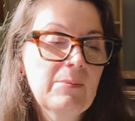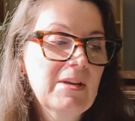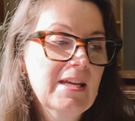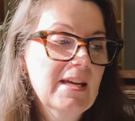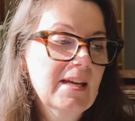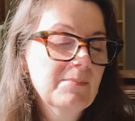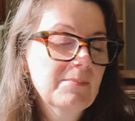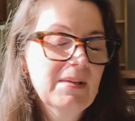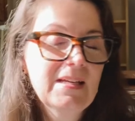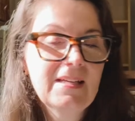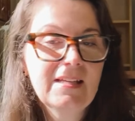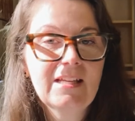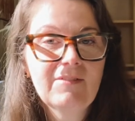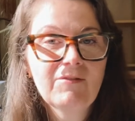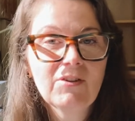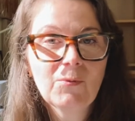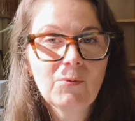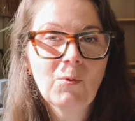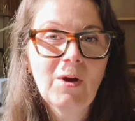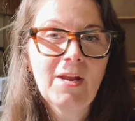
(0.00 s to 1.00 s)
We had been
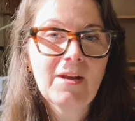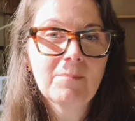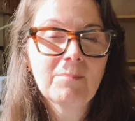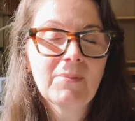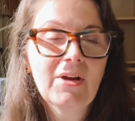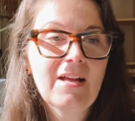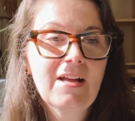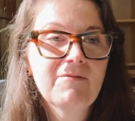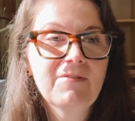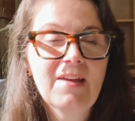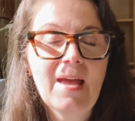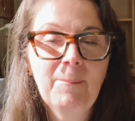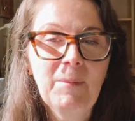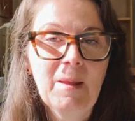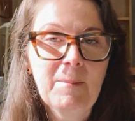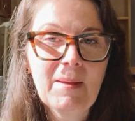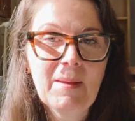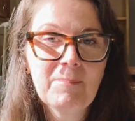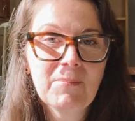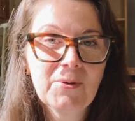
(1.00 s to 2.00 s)
given one by a
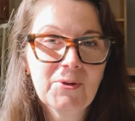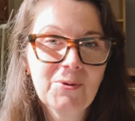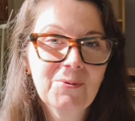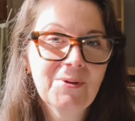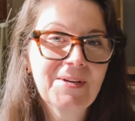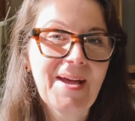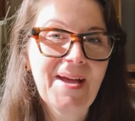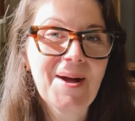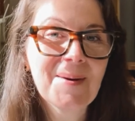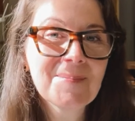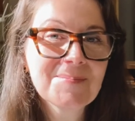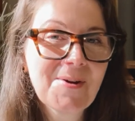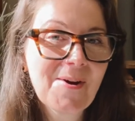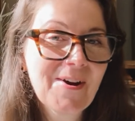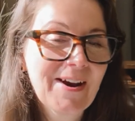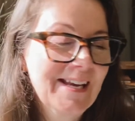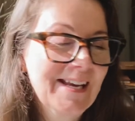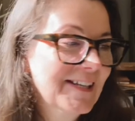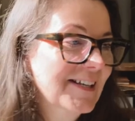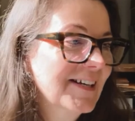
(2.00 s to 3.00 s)
family member who had
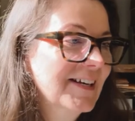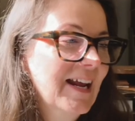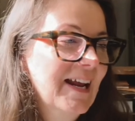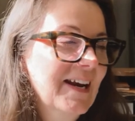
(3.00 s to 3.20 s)
upgraded,